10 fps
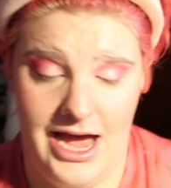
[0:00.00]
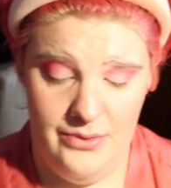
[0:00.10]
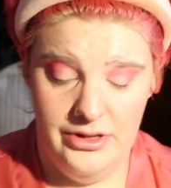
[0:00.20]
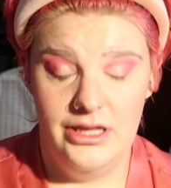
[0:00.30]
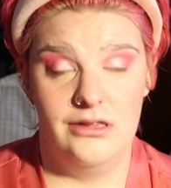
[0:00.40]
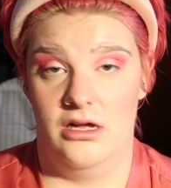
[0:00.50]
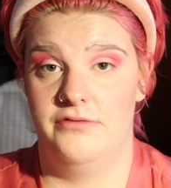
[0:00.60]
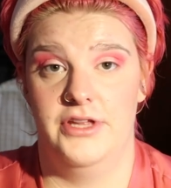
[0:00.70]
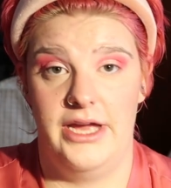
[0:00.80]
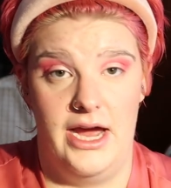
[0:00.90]
I really
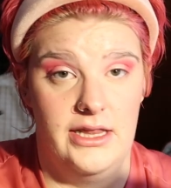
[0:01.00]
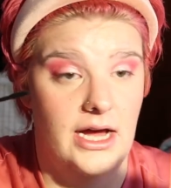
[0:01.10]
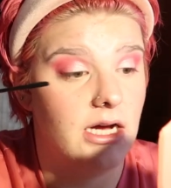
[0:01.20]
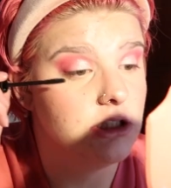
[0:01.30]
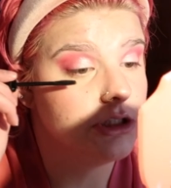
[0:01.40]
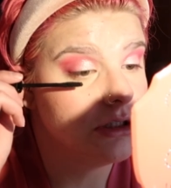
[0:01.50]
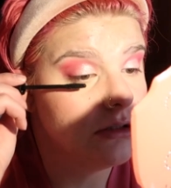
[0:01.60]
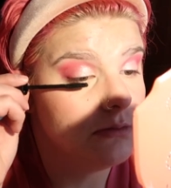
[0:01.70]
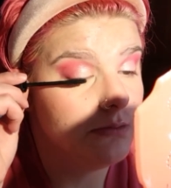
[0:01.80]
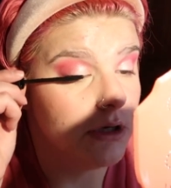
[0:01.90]
love the Kylash,
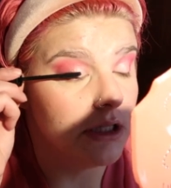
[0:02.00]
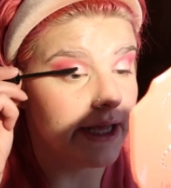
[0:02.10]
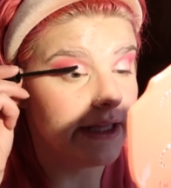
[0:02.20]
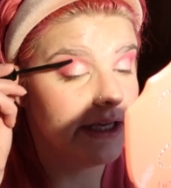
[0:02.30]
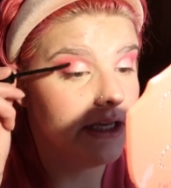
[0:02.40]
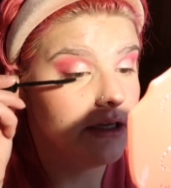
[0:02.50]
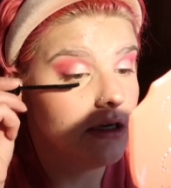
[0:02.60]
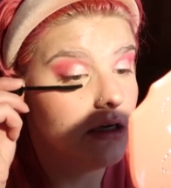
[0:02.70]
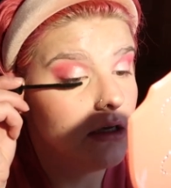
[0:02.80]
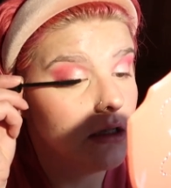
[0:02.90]
but lately,
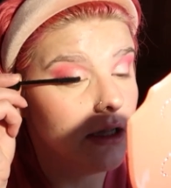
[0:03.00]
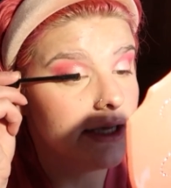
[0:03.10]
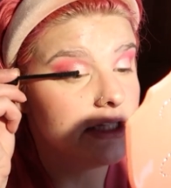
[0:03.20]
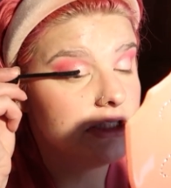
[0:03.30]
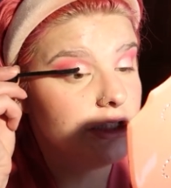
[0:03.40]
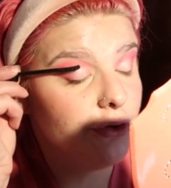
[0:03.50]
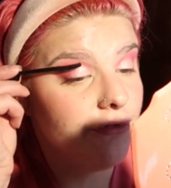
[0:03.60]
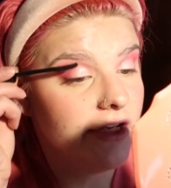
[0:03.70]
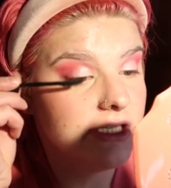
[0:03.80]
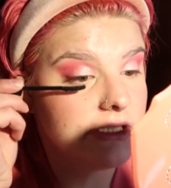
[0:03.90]
like the Too
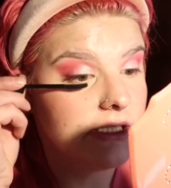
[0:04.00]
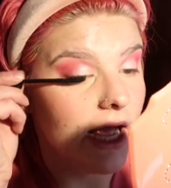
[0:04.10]
Faced